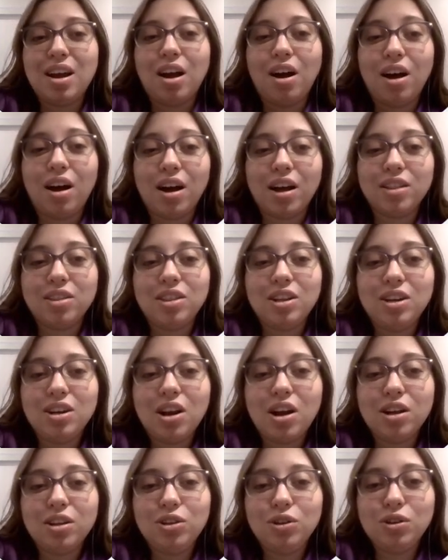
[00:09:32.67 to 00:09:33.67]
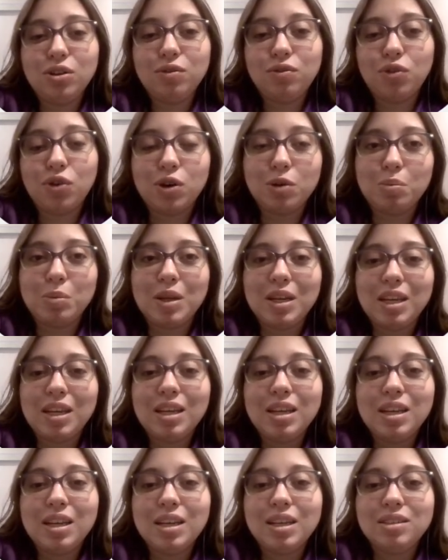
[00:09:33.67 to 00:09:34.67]
on the non-uniformity
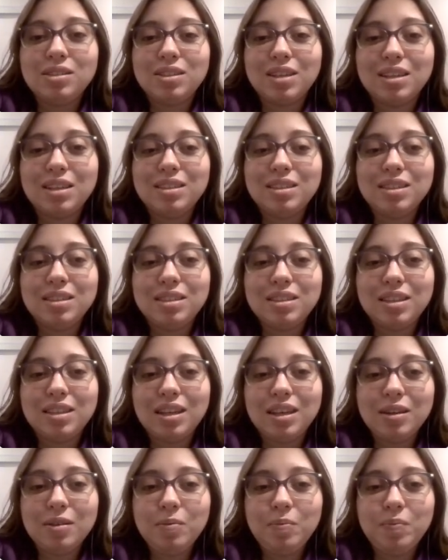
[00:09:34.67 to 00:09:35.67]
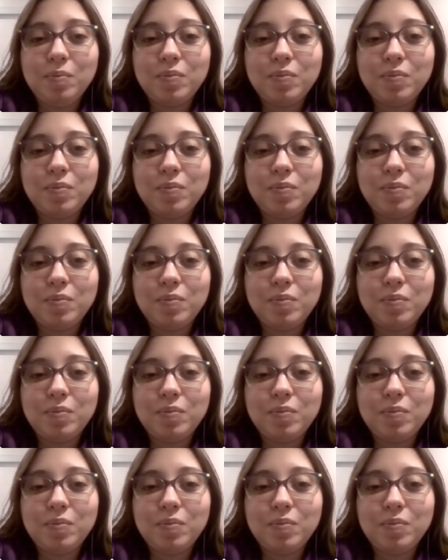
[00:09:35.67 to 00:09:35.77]
sentencing,